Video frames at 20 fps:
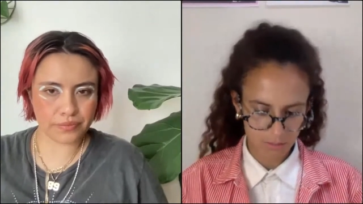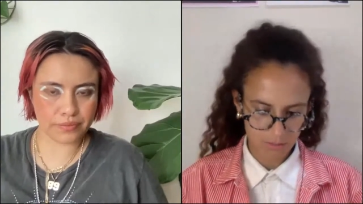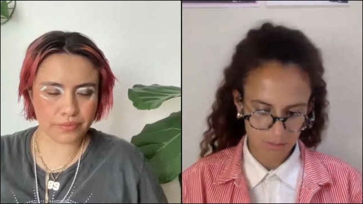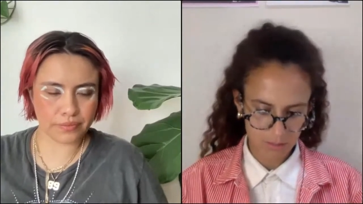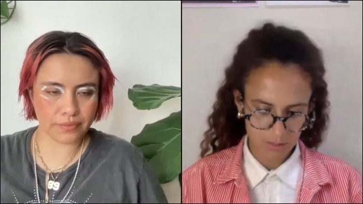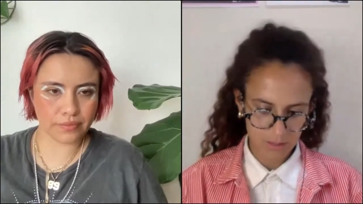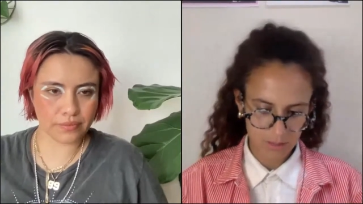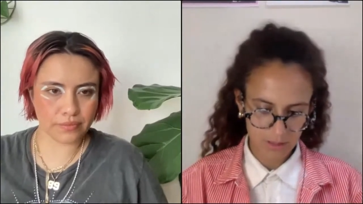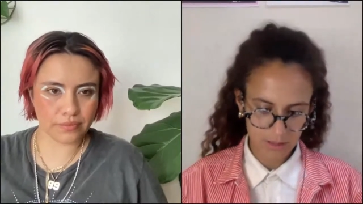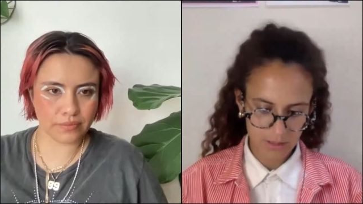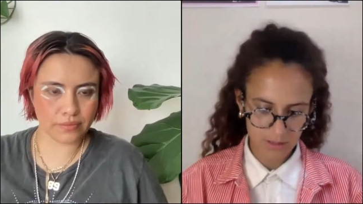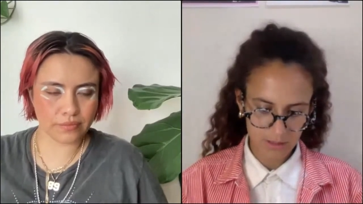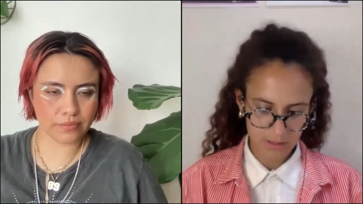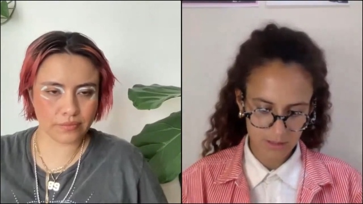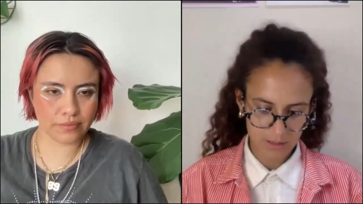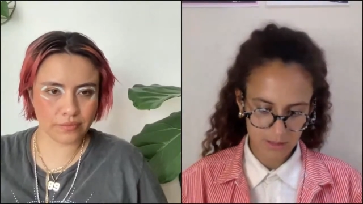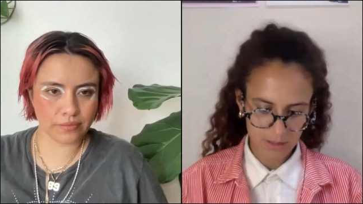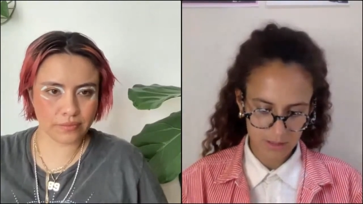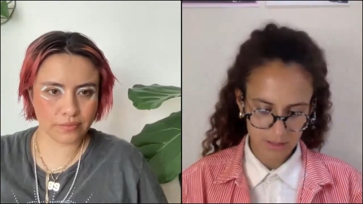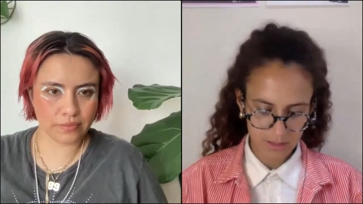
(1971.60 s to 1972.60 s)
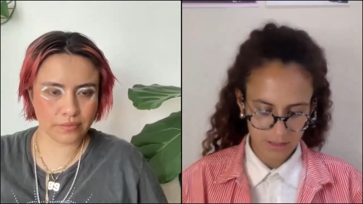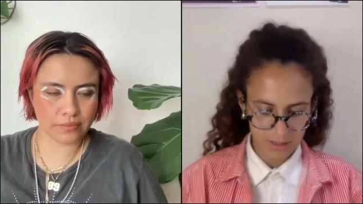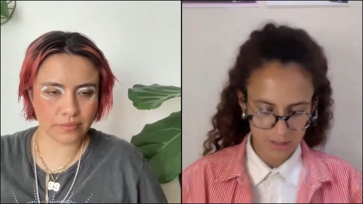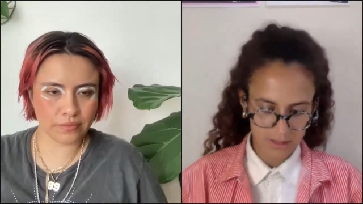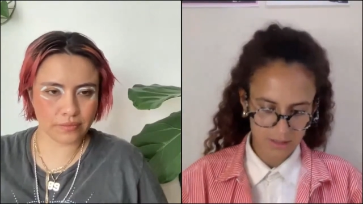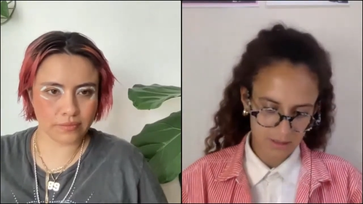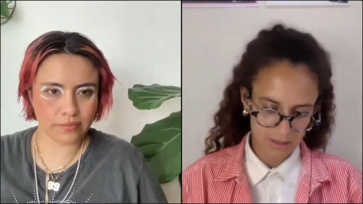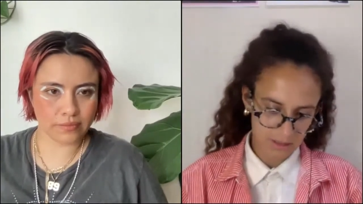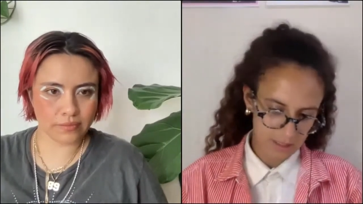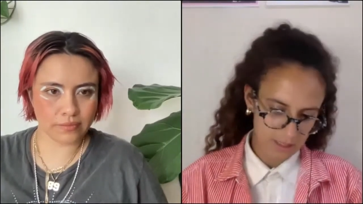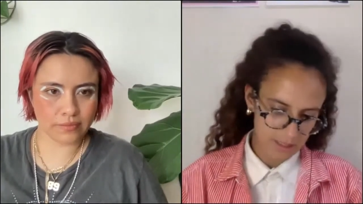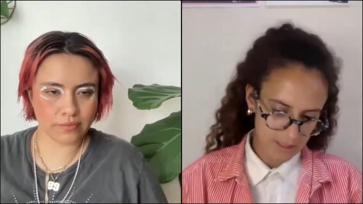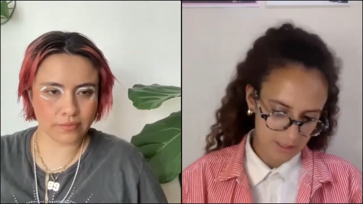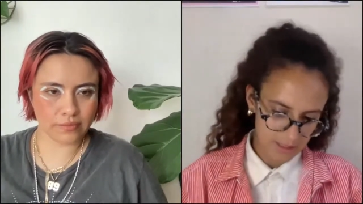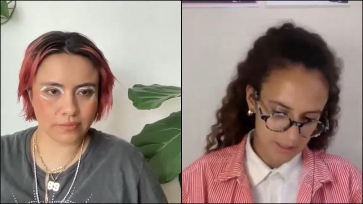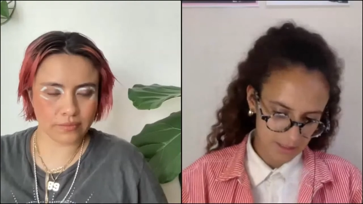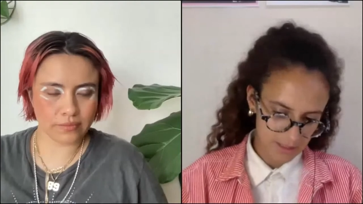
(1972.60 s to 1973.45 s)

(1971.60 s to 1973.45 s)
Nothing is said.